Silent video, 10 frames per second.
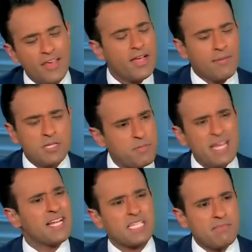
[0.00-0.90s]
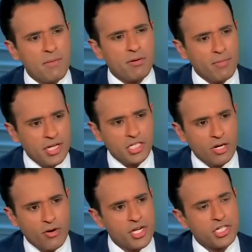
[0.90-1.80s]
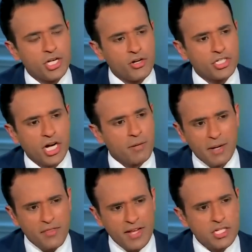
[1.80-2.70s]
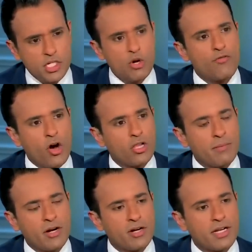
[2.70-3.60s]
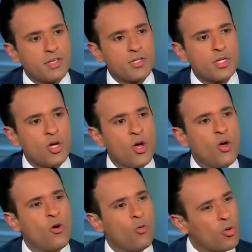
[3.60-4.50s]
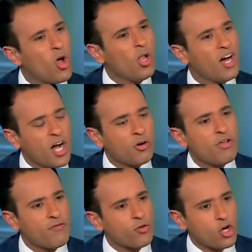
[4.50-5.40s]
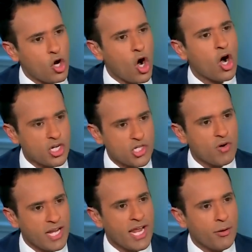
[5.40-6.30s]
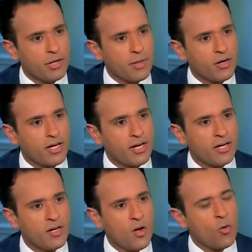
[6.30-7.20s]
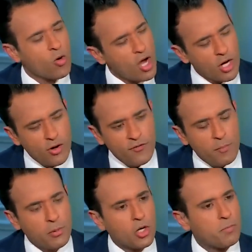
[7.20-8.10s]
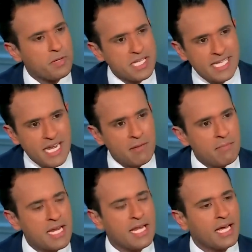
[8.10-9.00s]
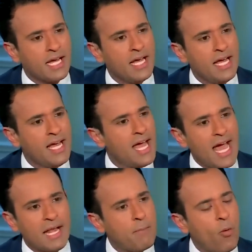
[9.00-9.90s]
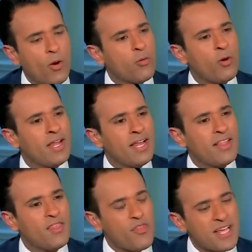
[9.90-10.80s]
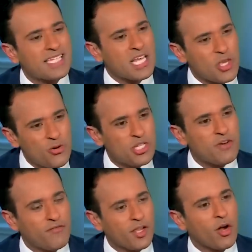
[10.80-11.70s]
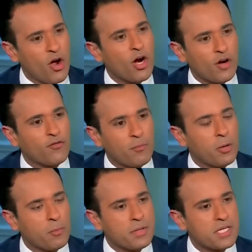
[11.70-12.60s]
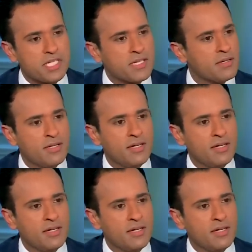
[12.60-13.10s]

I think I'm speaking as a member of my generation here, Chuck, but I think it's true of all Americans. We're all hungry for a cause right now in America. We're hungry for purpose and meaning at a point when the things that used to fill our hunger for purpose,